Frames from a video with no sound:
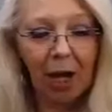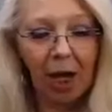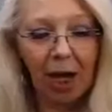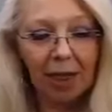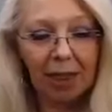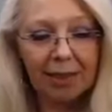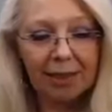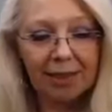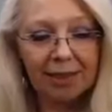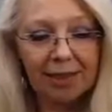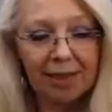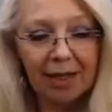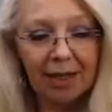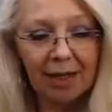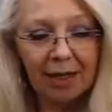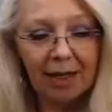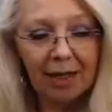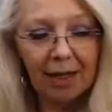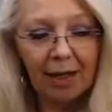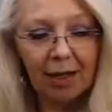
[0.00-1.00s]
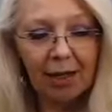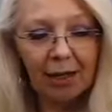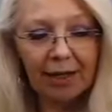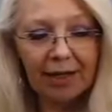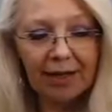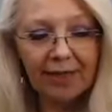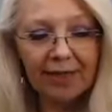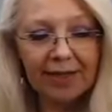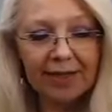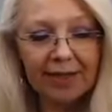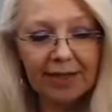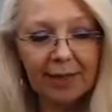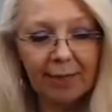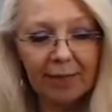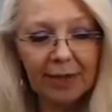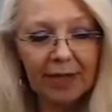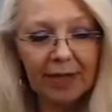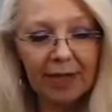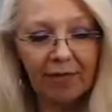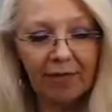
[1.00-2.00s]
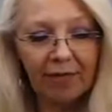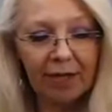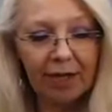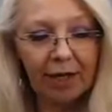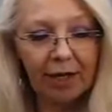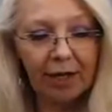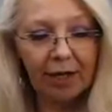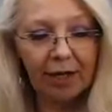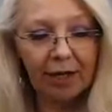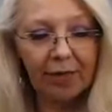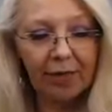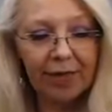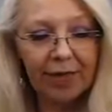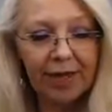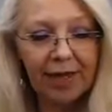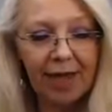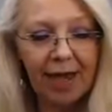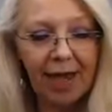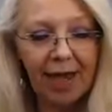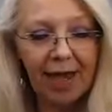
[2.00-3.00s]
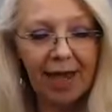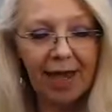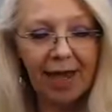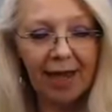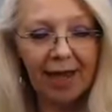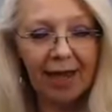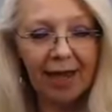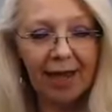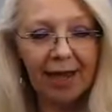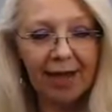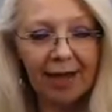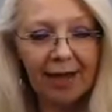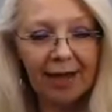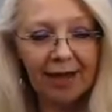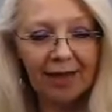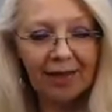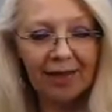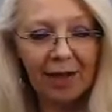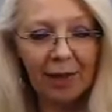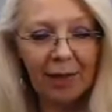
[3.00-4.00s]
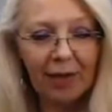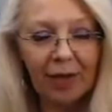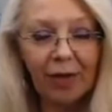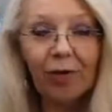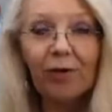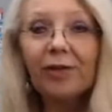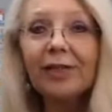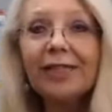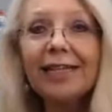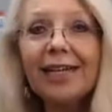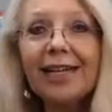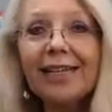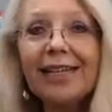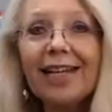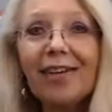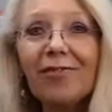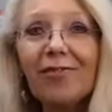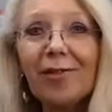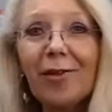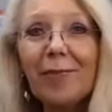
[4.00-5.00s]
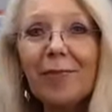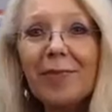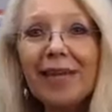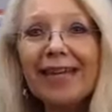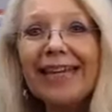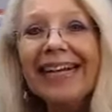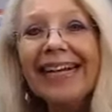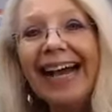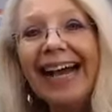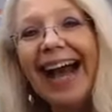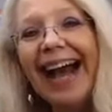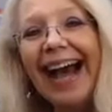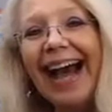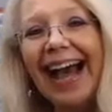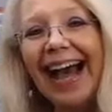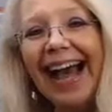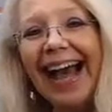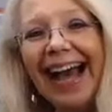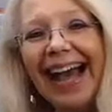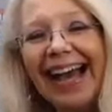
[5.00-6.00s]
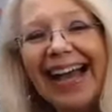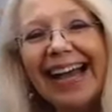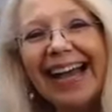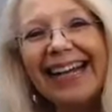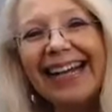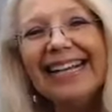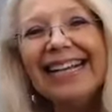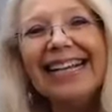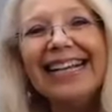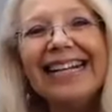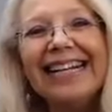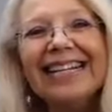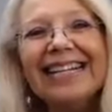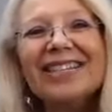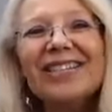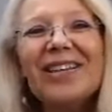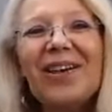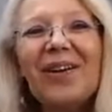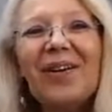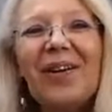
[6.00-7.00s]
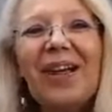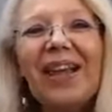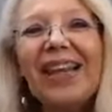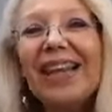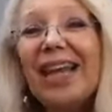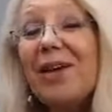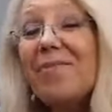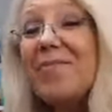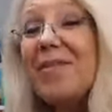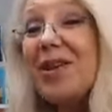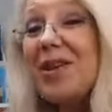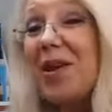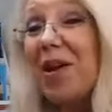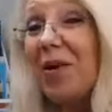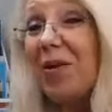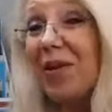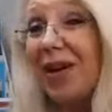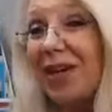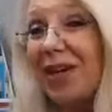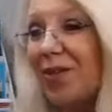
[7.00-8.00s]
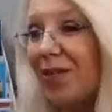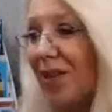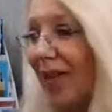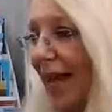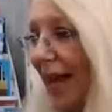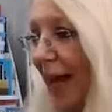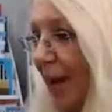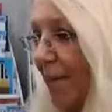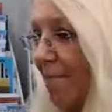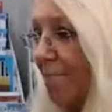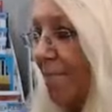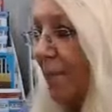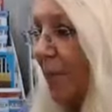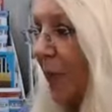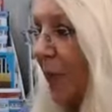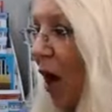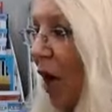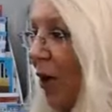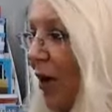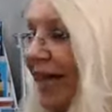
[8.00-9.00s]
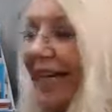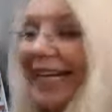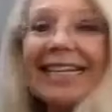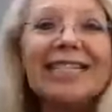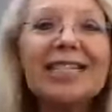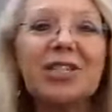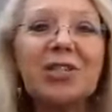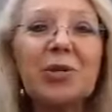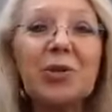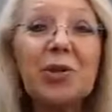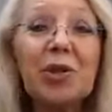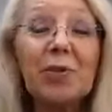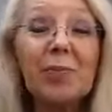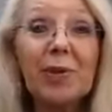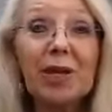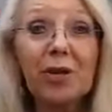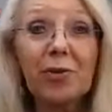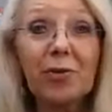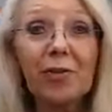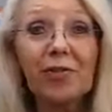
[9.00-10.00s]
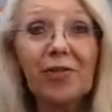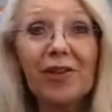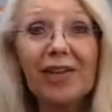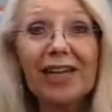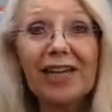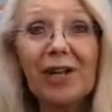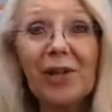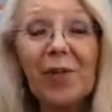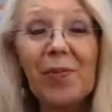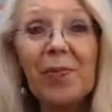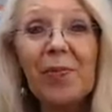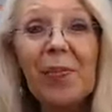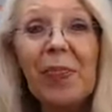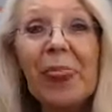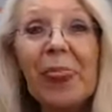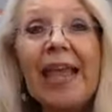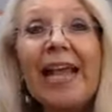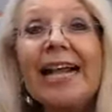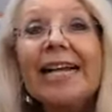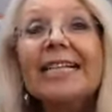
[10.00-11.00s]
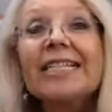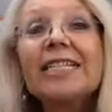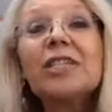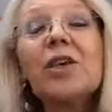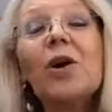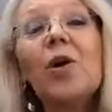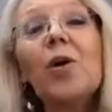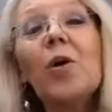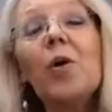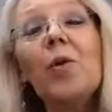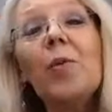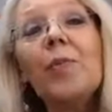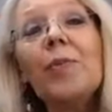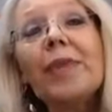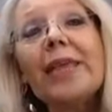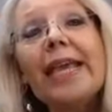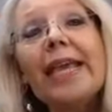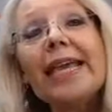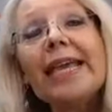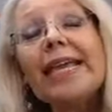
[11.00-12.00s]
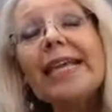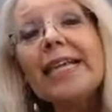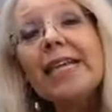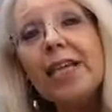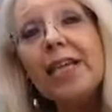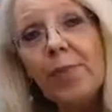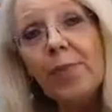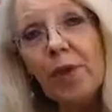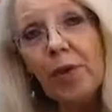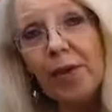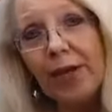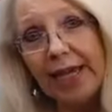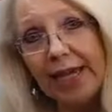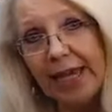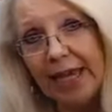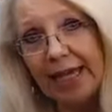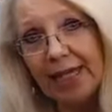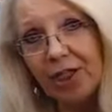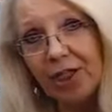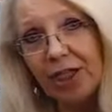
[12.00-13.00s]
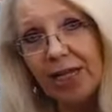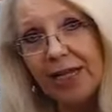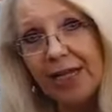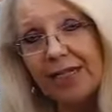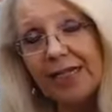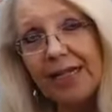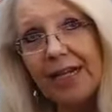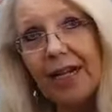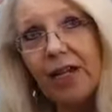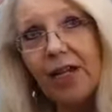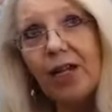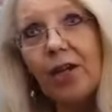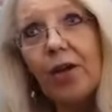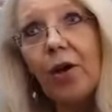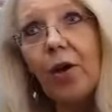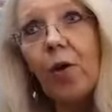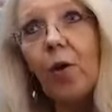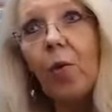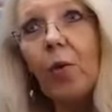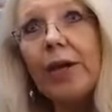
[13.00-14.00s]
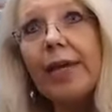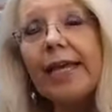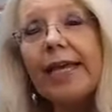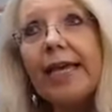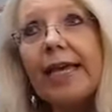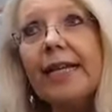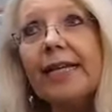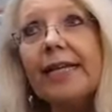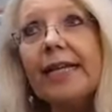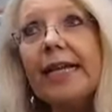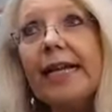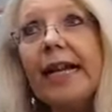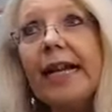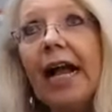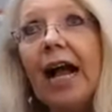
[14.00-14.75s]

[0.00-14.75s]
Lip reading: box. I'll give you some love here. Yay. There we go. Little love from me. So let me know what you think. All right, let's do the big reveal. So in communication, we can